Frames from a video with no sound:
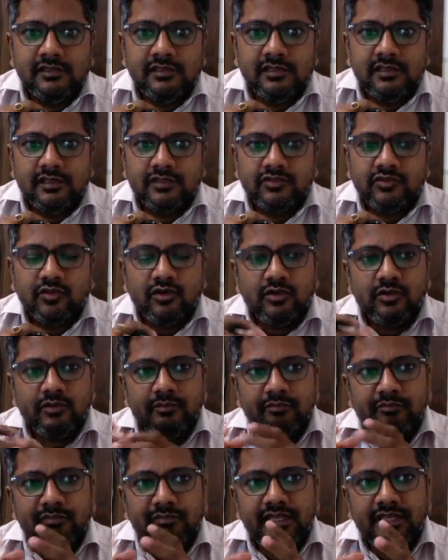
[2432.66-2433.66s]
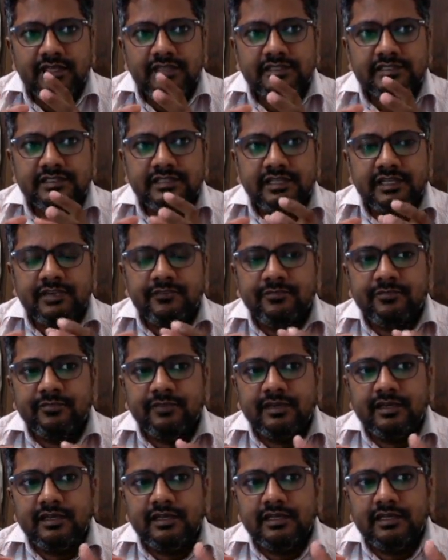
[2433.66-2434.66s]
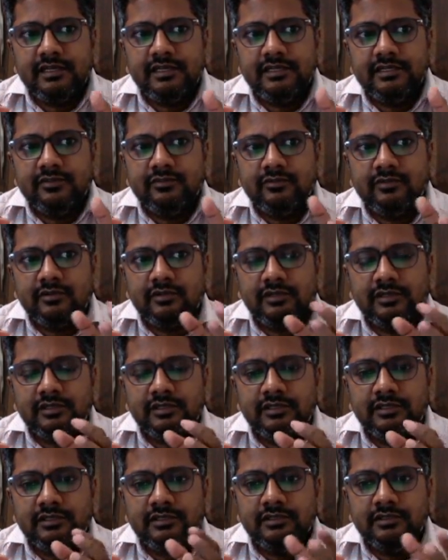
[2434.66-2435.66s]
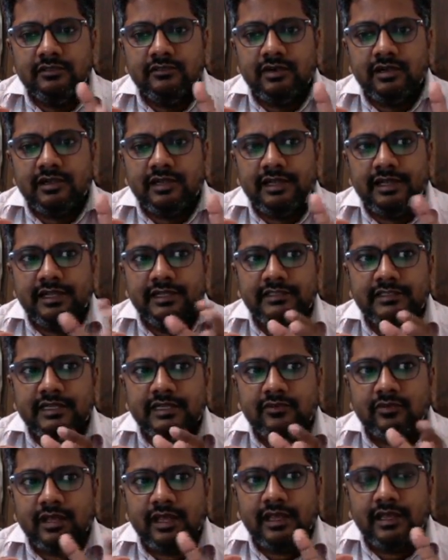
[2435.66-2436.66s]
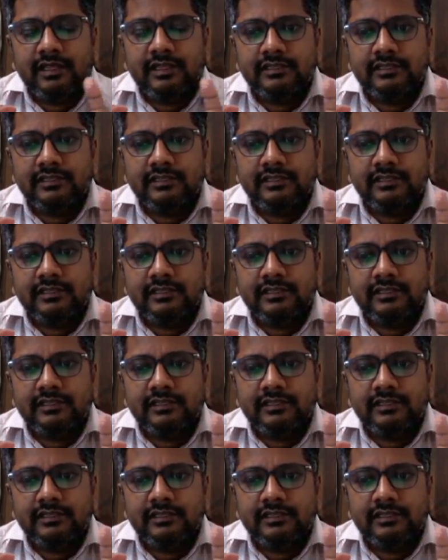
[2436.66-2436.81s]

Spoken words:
So means if you are telling that okay,